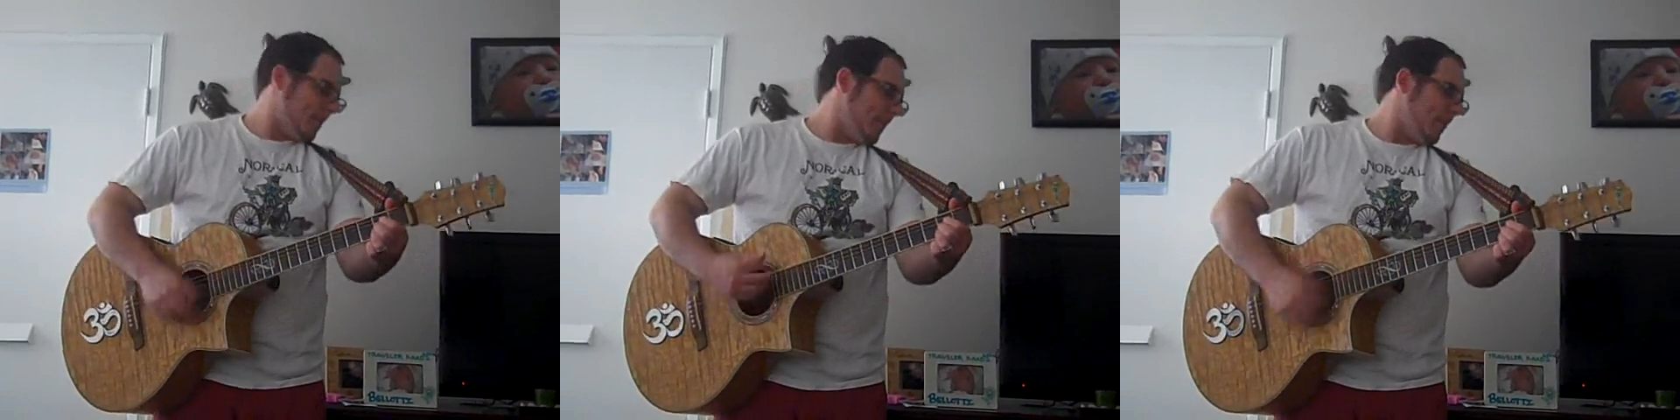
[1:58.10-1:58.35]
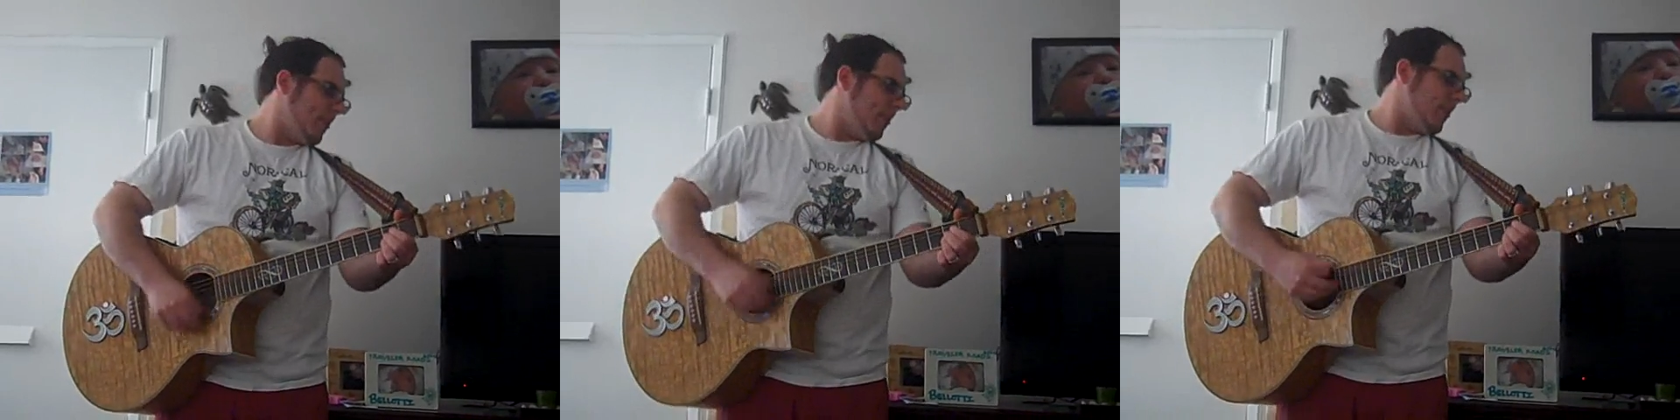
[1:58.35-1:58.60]

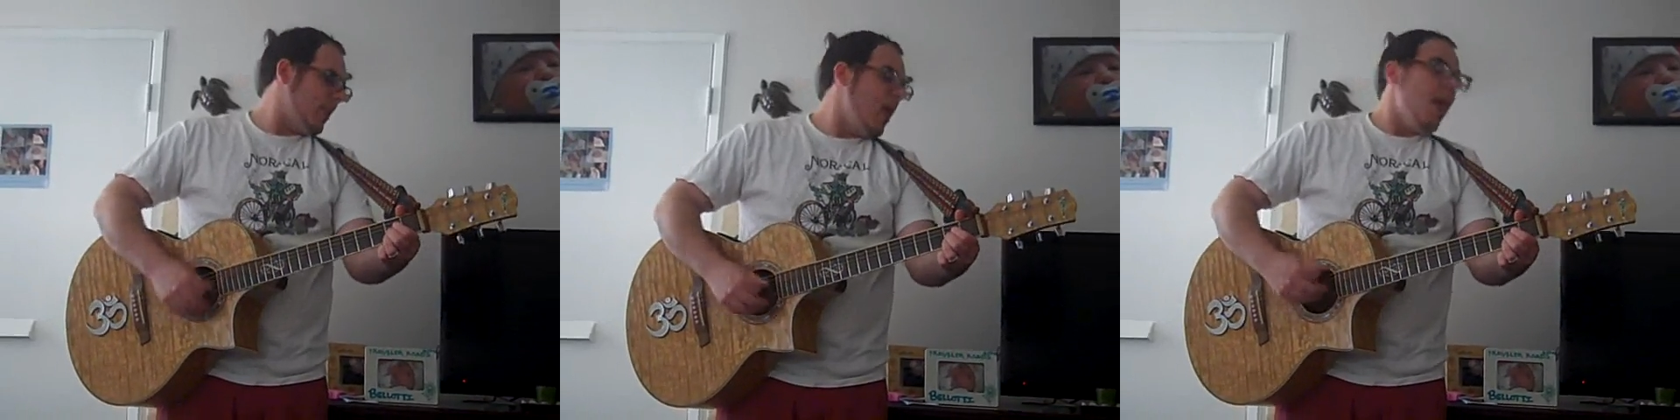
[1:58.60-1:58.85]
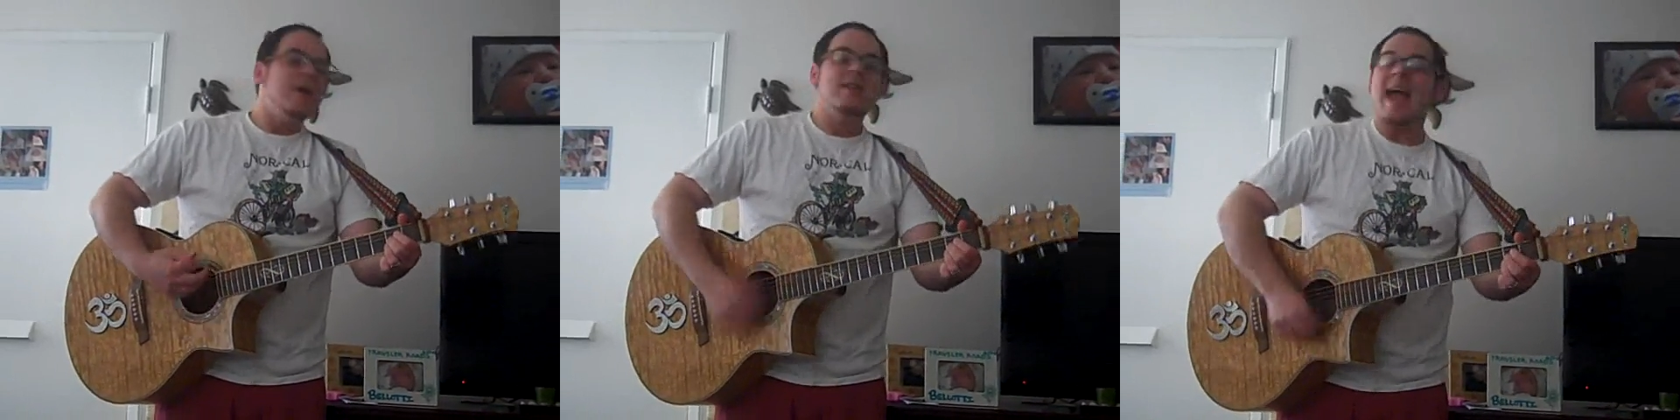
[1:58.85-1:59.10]

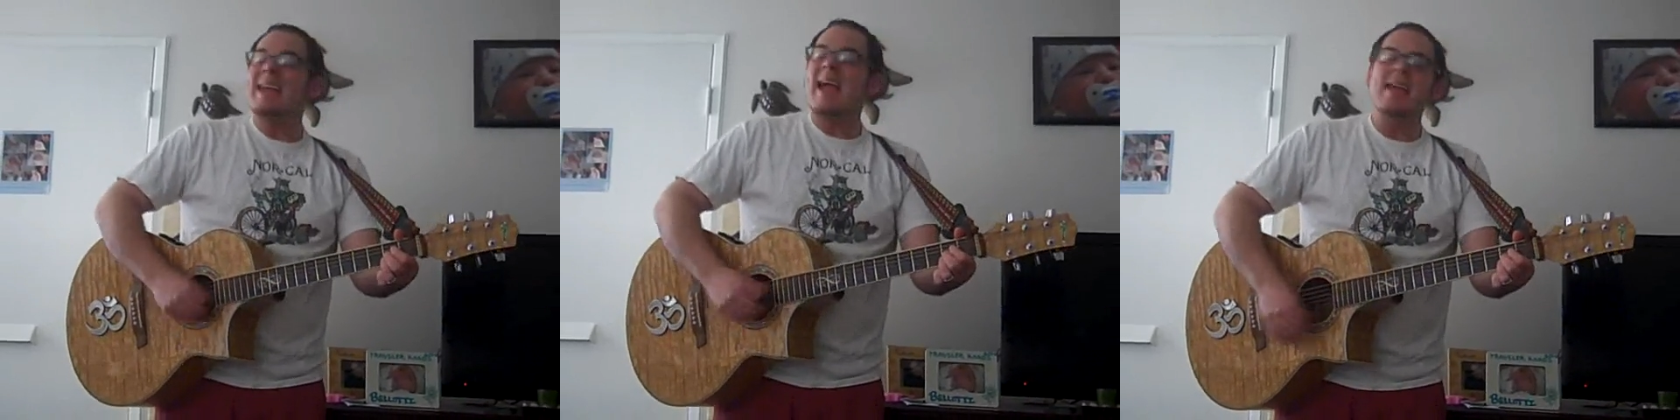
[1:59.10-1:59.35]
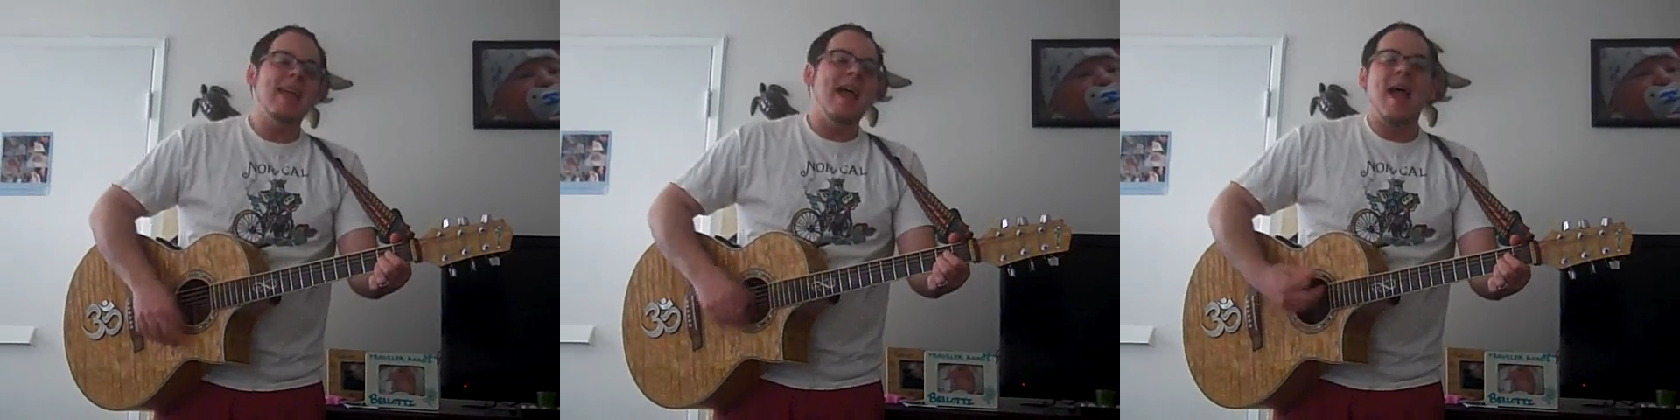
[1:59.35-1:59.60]
yeah,
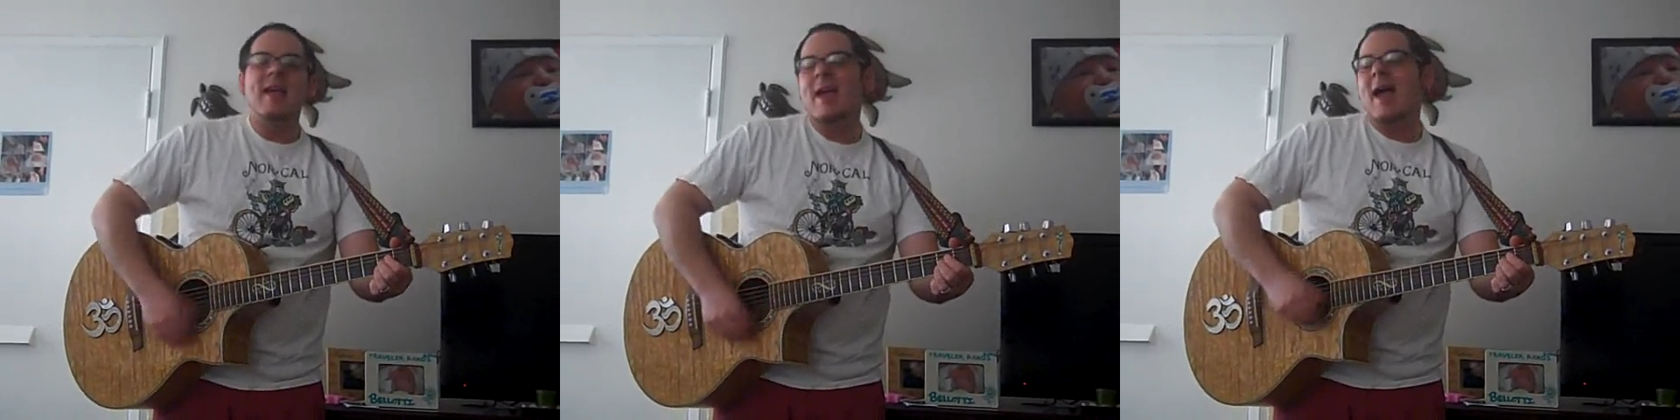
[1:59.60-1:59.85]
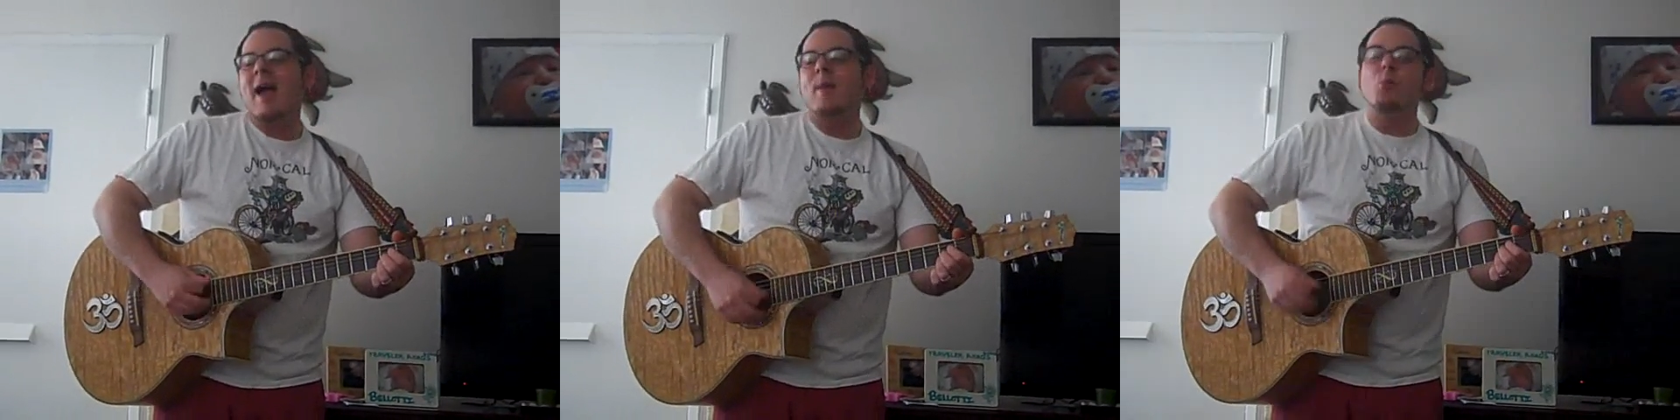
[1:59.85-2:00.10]
yeah, yeah,
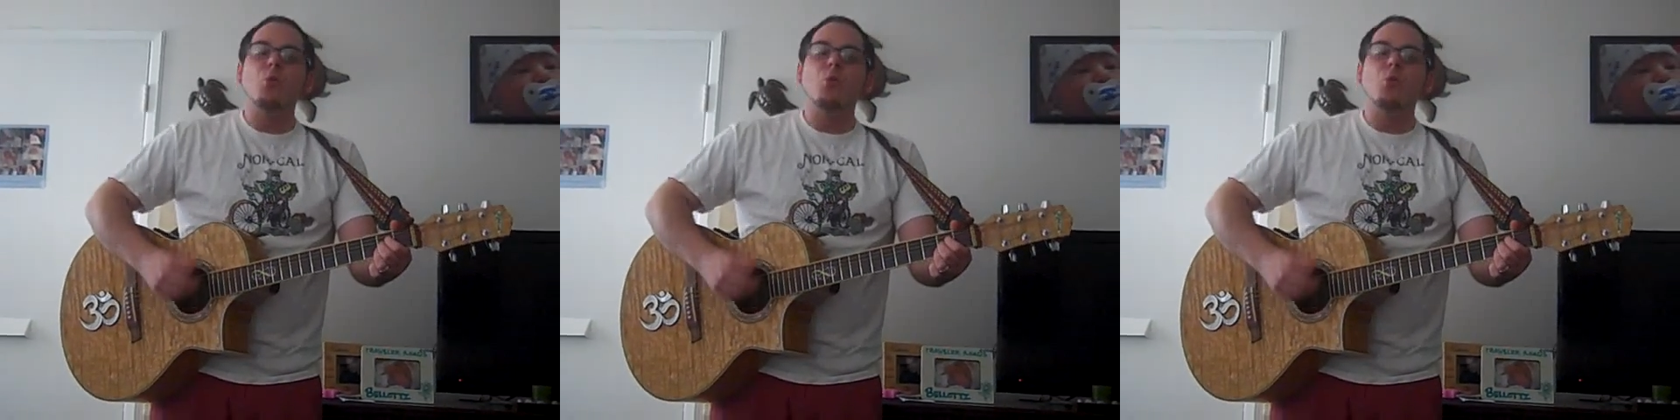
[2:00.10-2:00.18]
yeah,